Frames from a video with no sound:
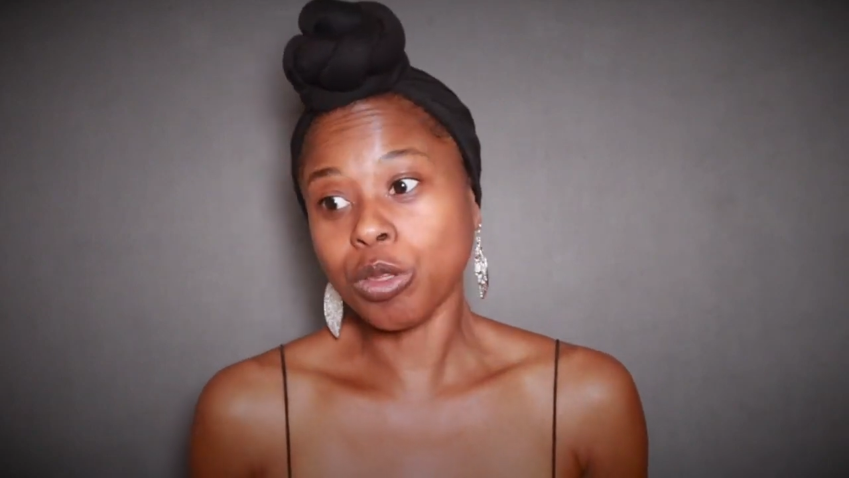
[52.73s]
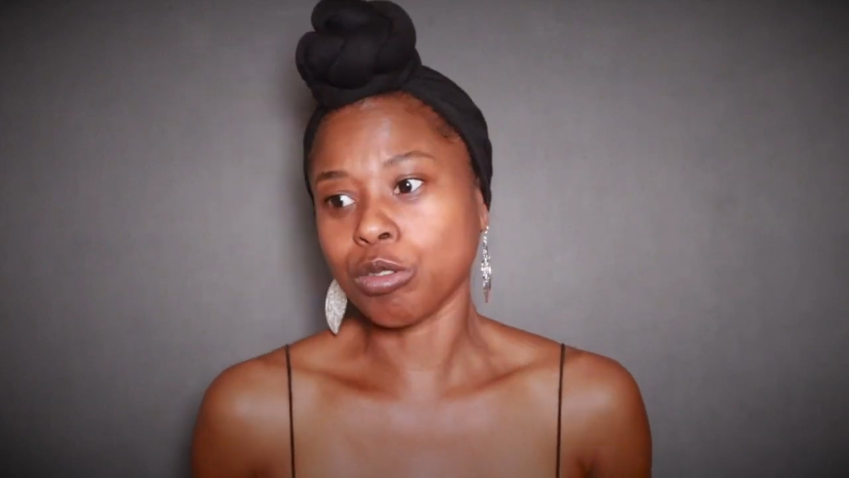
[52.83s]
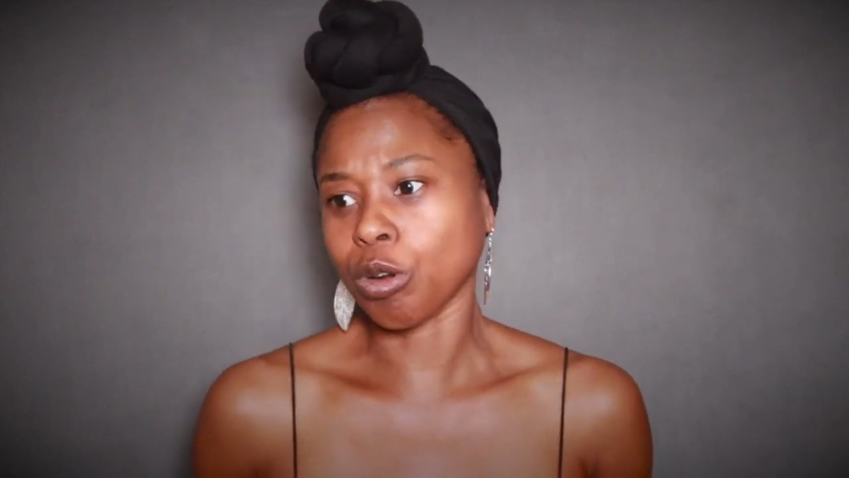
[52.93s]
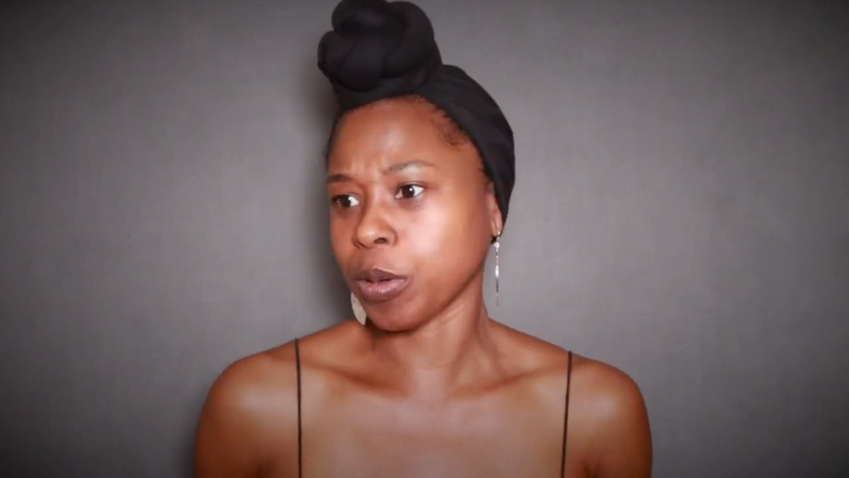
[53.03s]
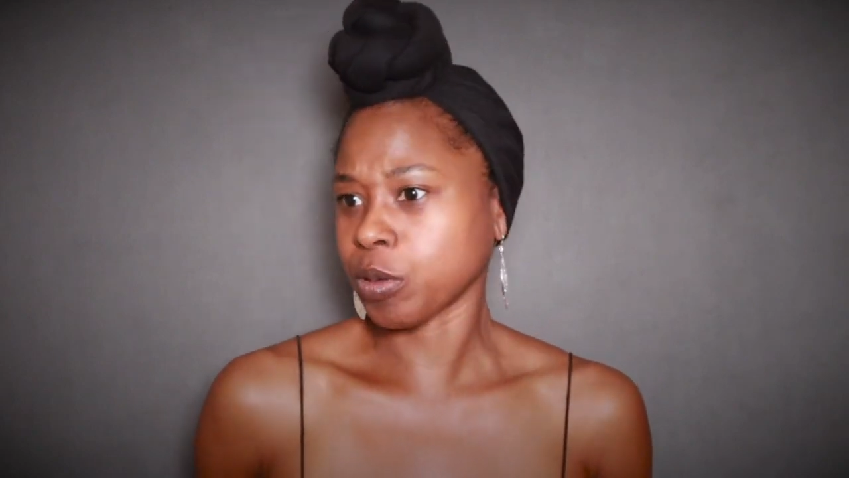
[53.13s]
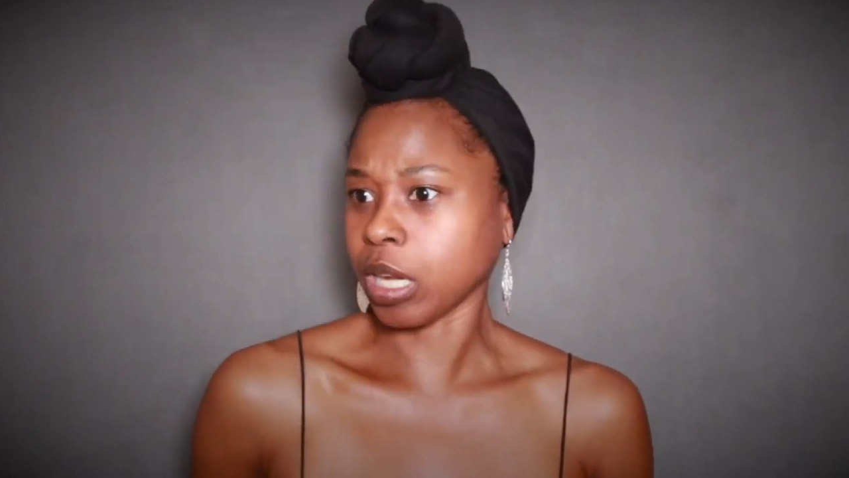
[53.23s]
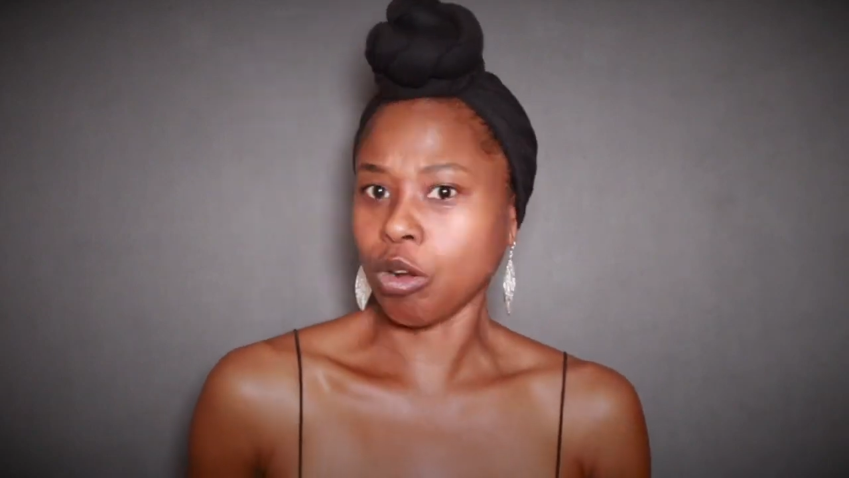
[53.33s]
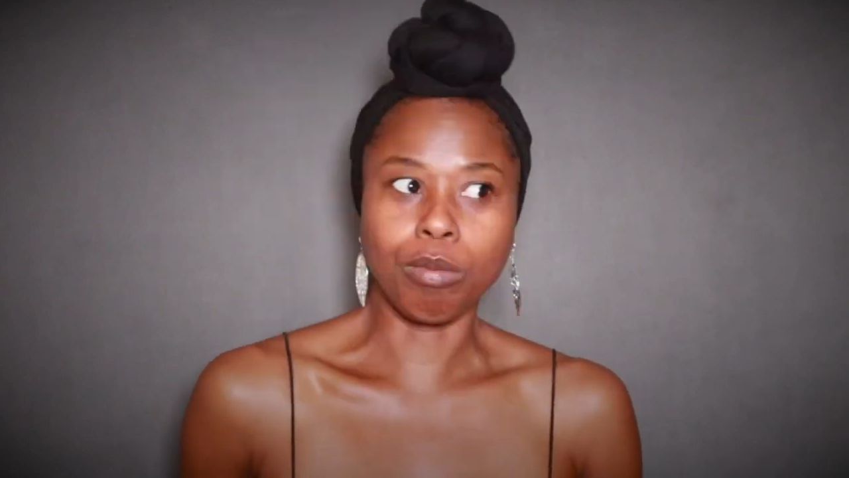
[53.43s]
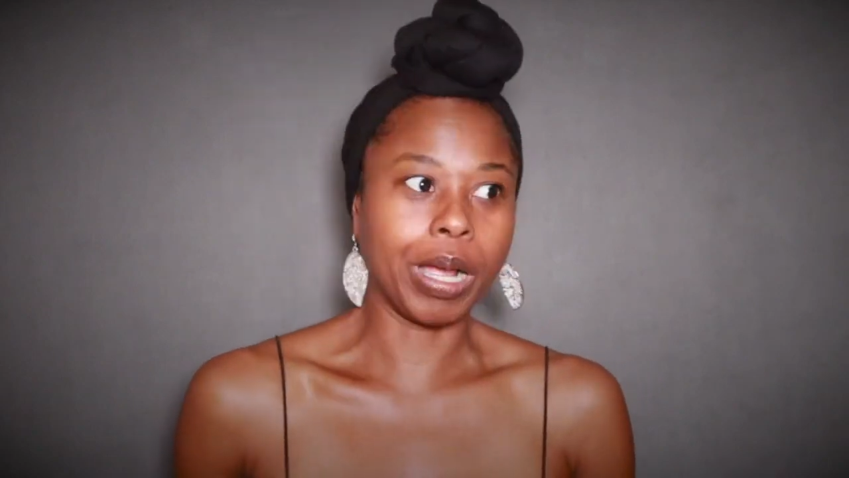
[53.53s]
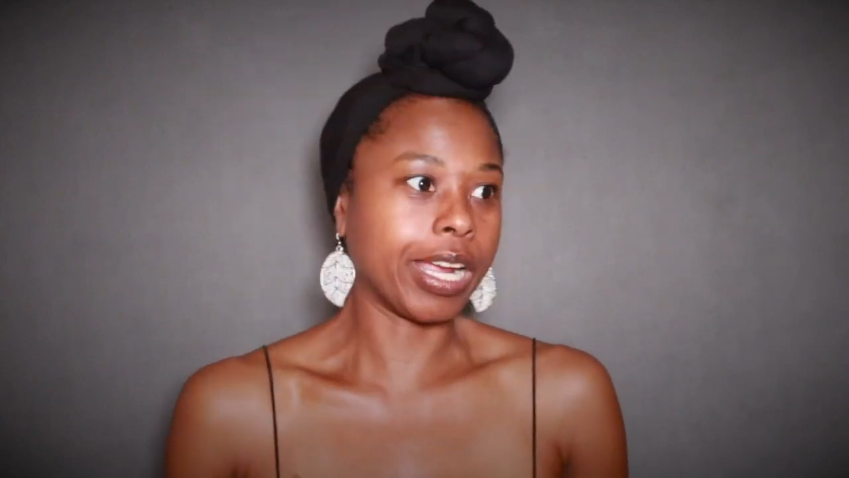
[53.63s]
The Scorpio was like,
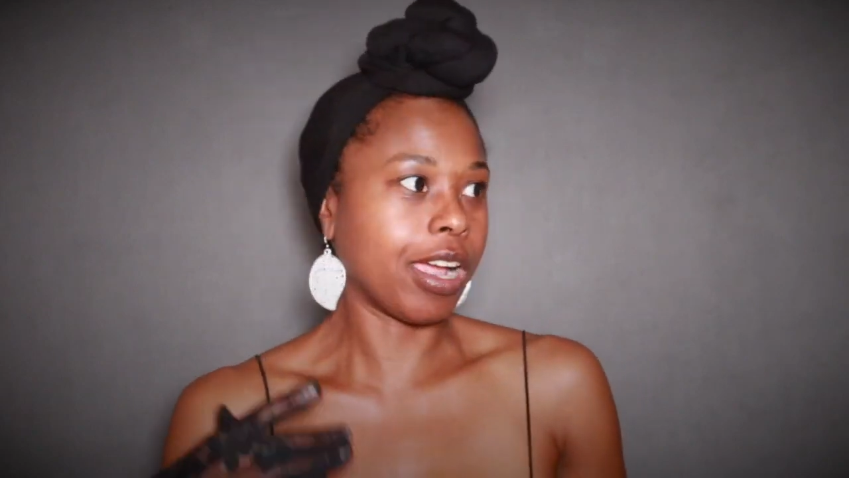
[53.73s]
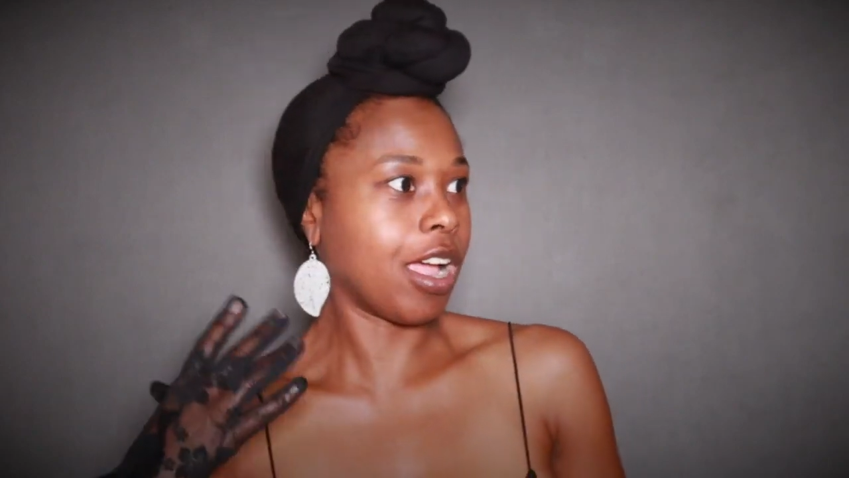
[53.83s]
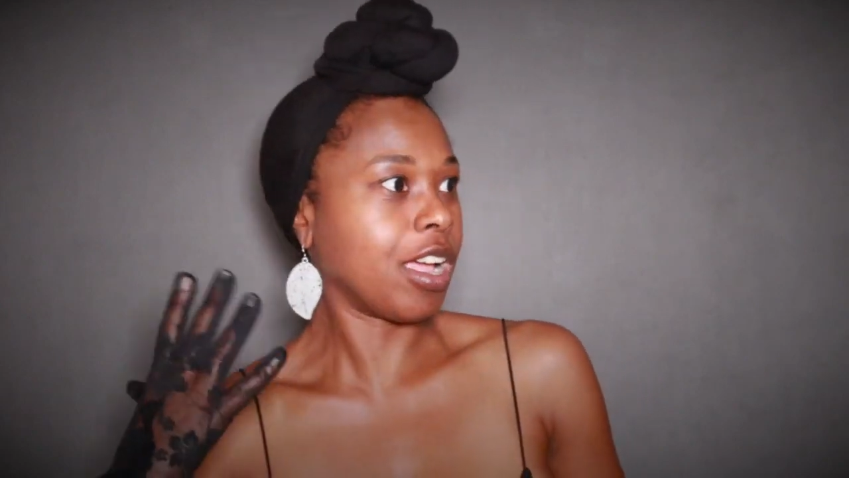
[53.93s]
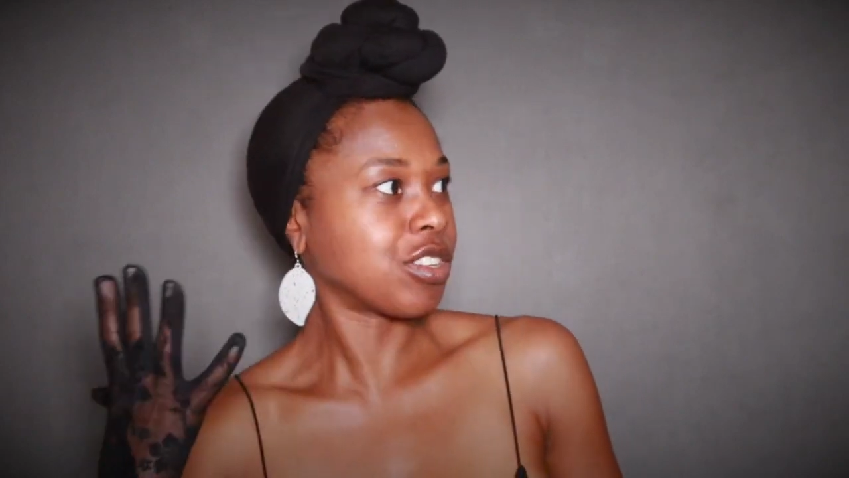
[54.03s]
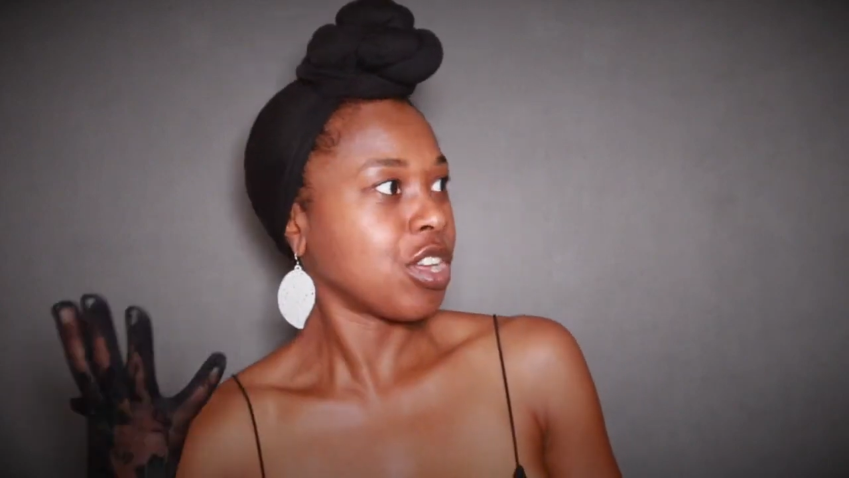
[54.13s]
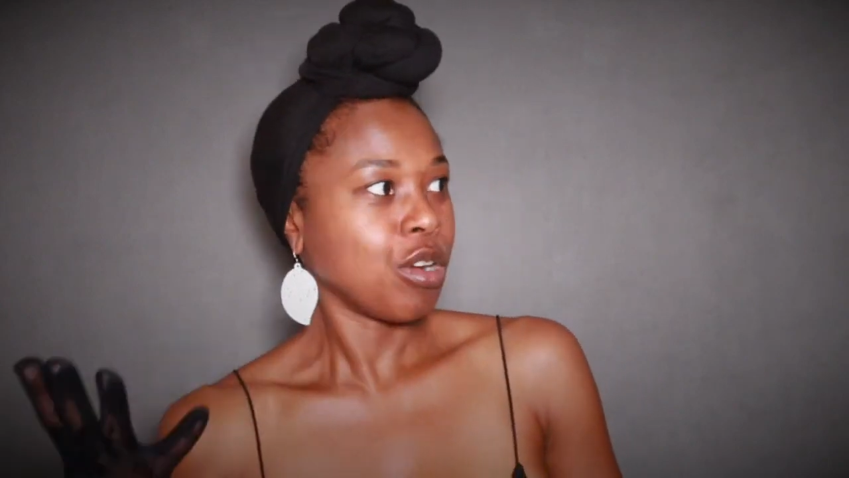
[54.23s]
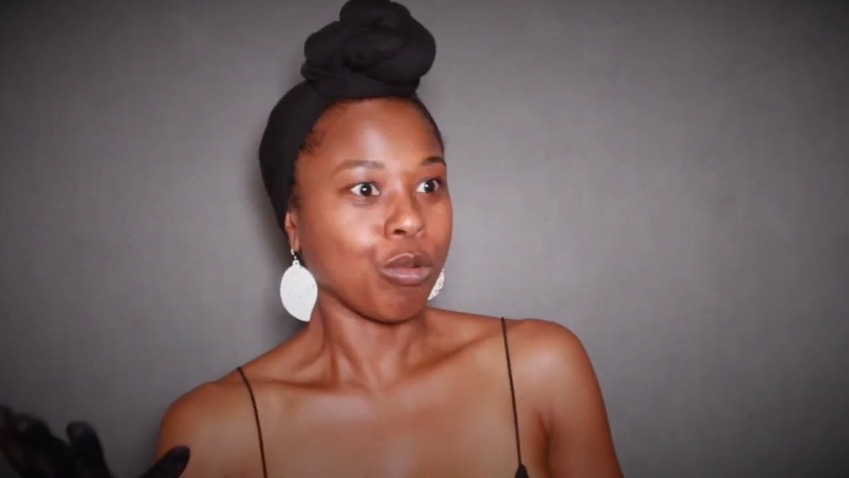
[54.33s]
oh my gosh,